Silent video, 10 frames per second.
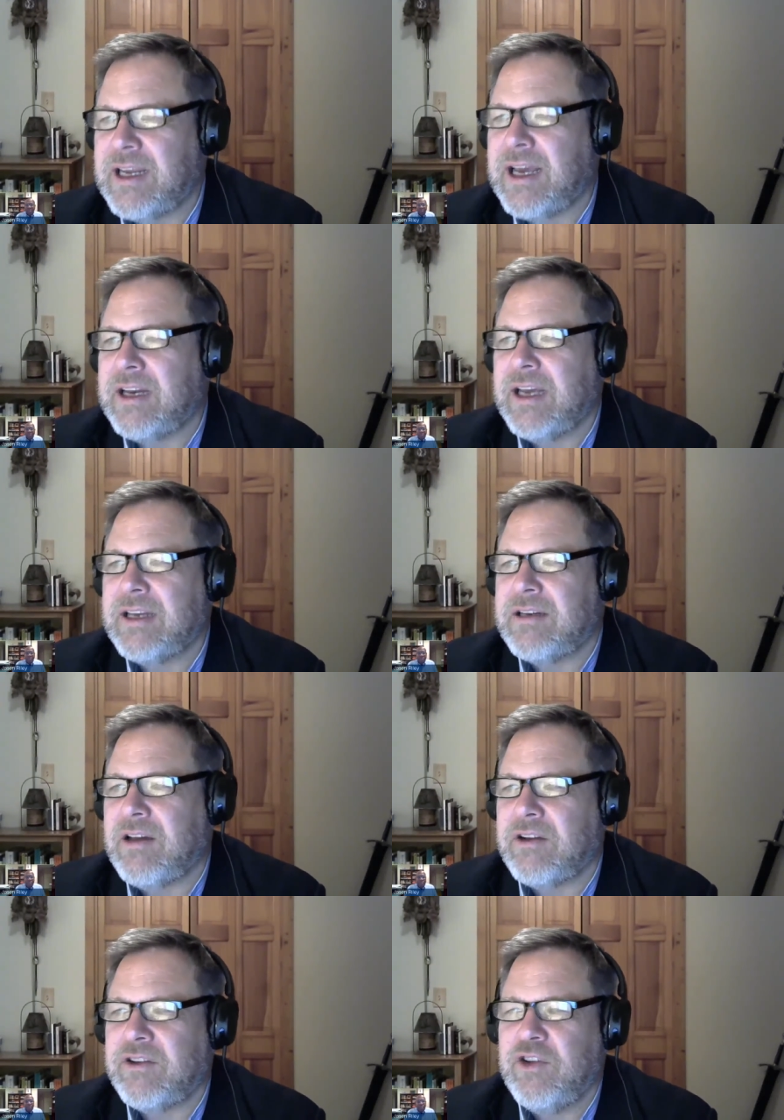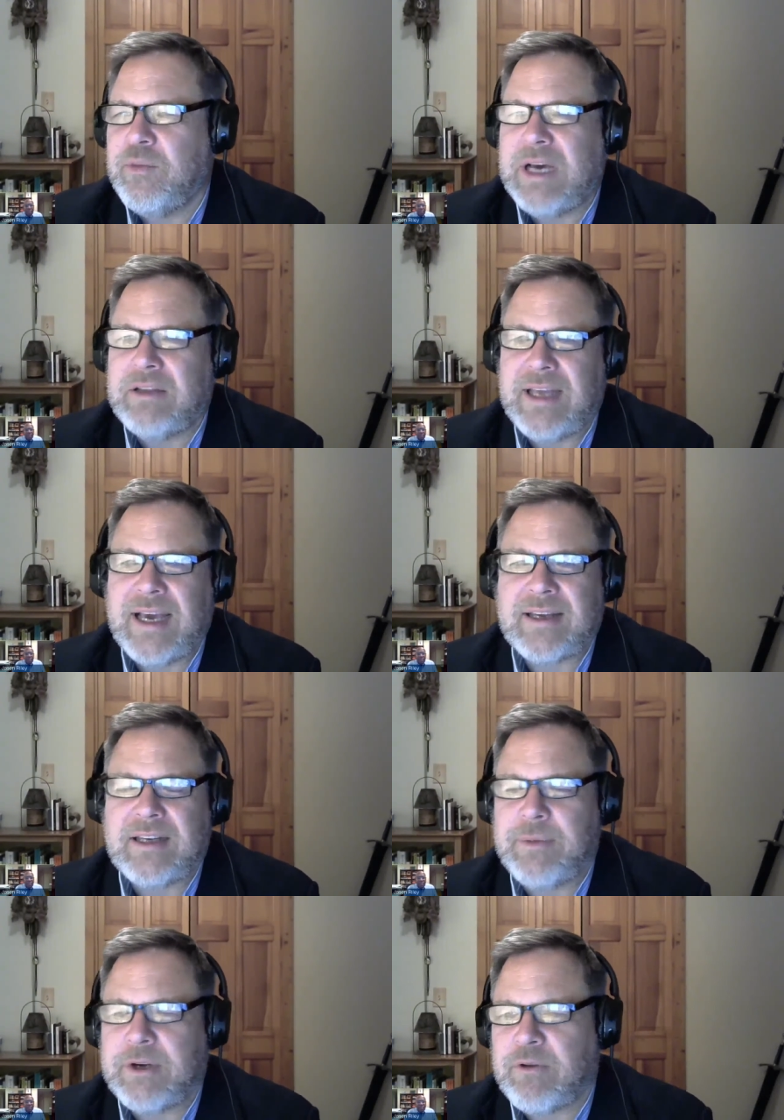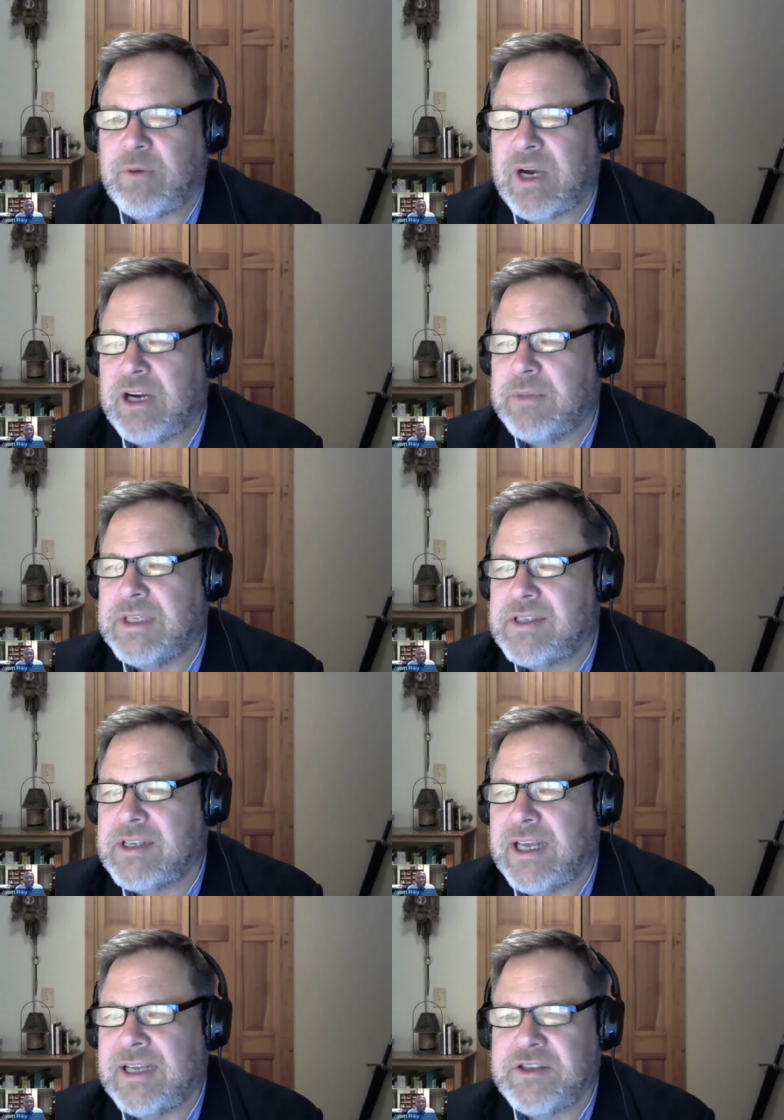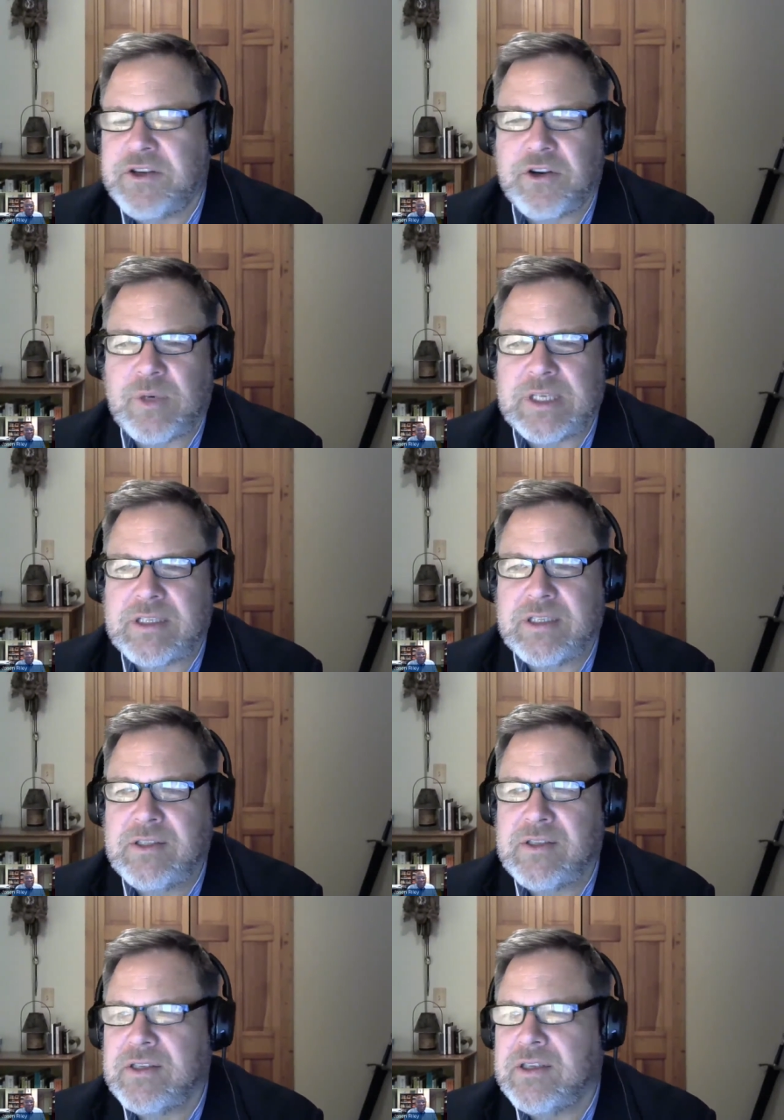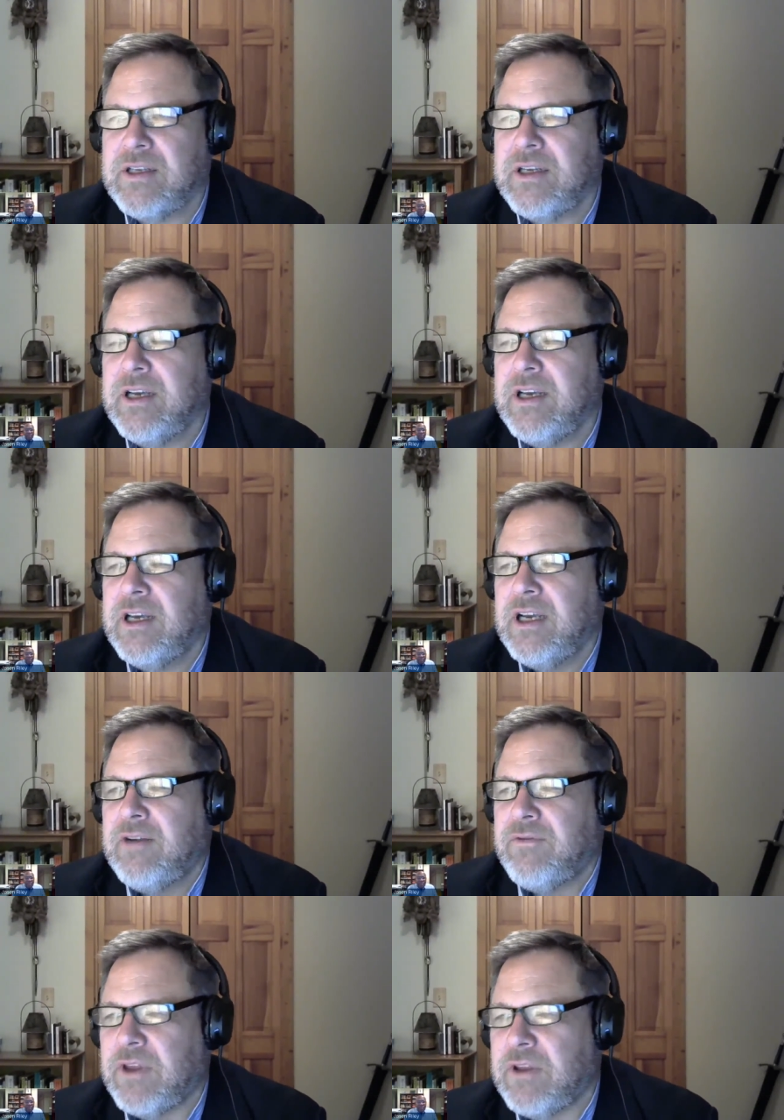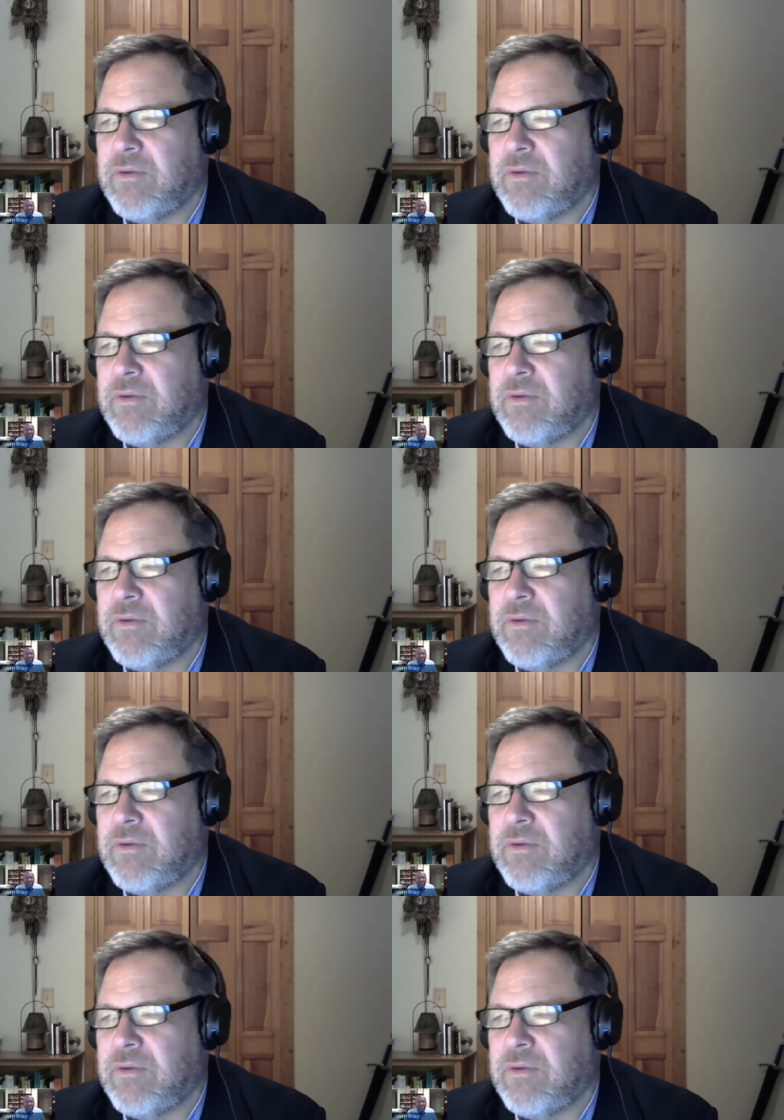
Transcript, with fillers: I'd like to talk to you about the academic requirements and answer your questions. For